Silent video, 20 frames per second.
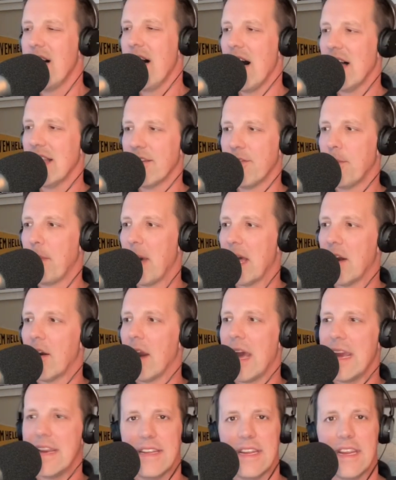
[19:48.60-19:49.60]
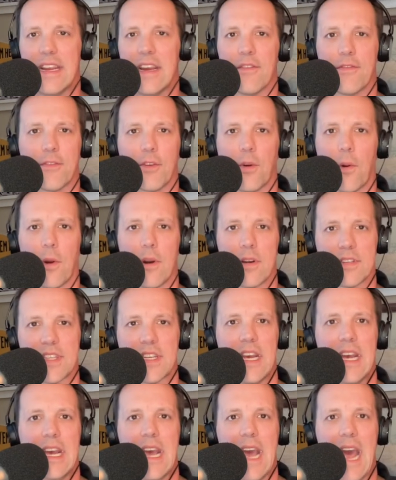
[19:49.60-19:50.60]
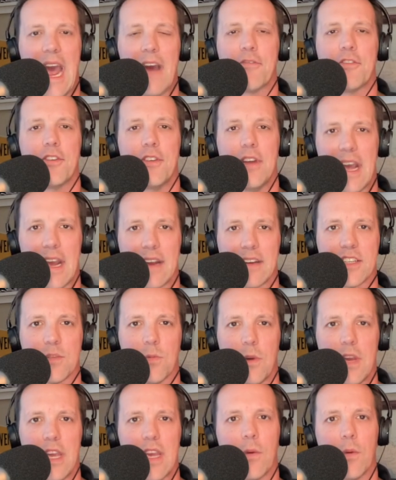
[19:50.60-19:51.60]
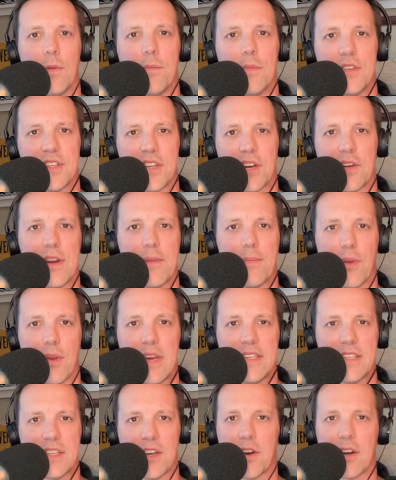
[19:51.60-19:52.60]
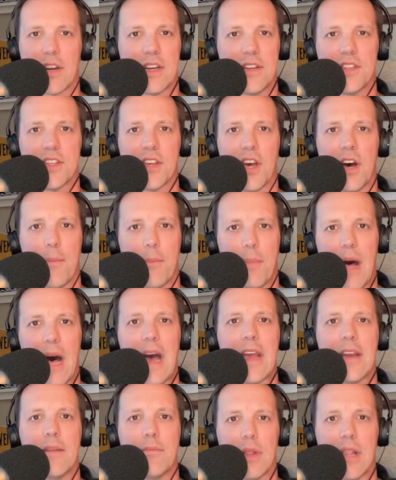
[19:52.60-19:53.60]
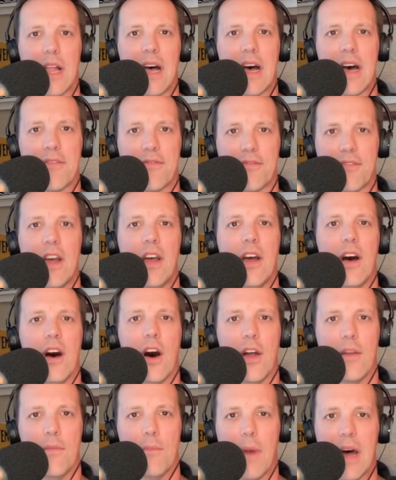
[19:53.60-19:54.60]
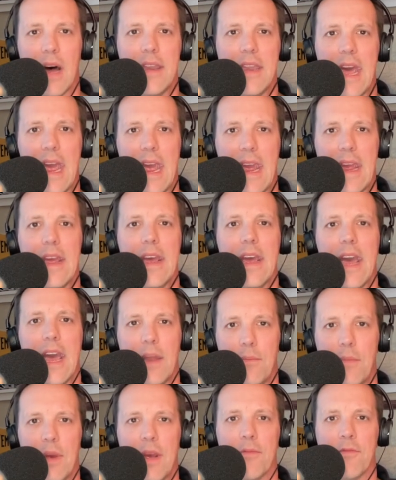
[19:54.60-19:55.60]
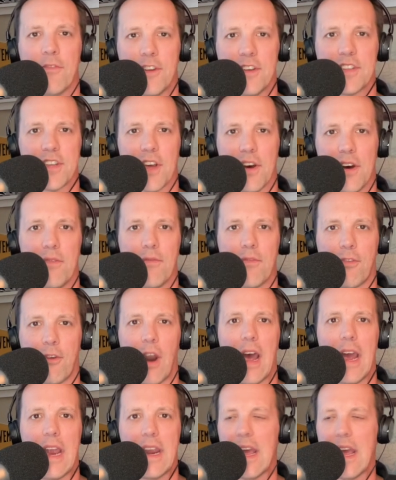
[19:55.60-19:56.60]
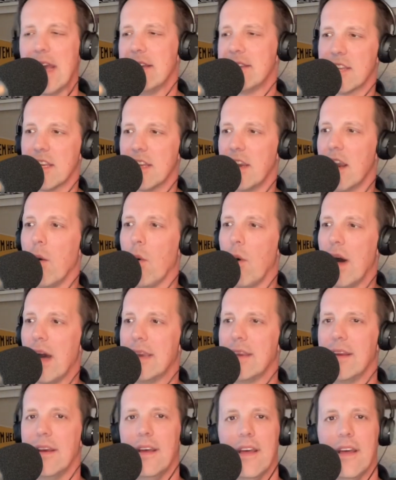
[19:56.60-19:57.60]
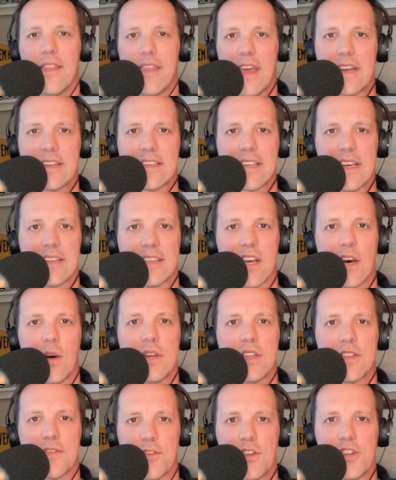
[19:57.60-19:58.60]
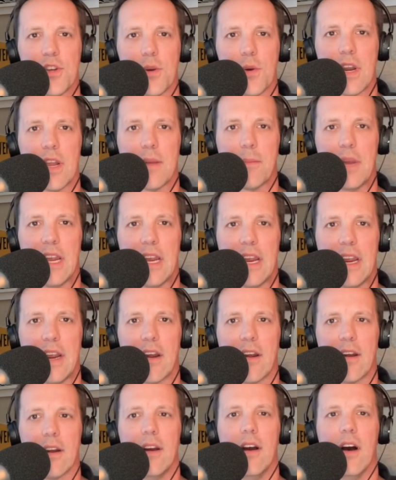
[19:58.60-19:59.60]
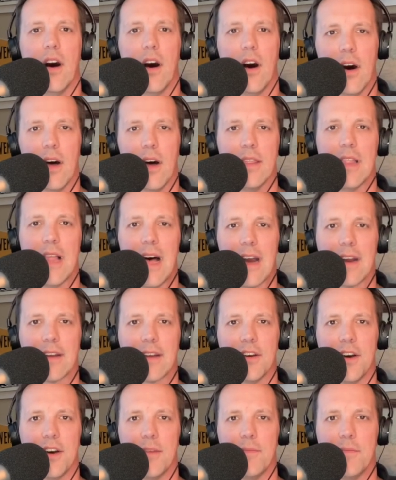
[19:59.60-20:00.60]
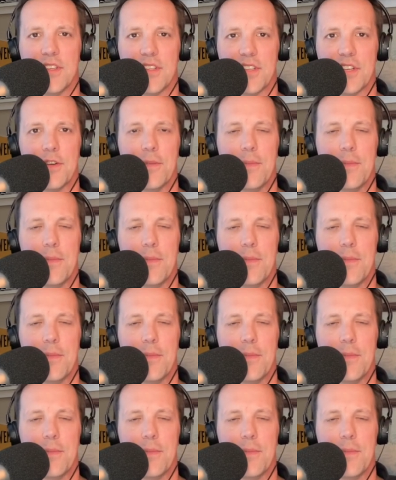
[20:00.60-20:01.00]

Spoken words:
I'll have a better idea, of course, after next week when Missouri plays Arkansas Pine Bluff on Monday and Memphis on Friday. So you know what? Thanks, as always, for joining me here on Locked On Mizzou,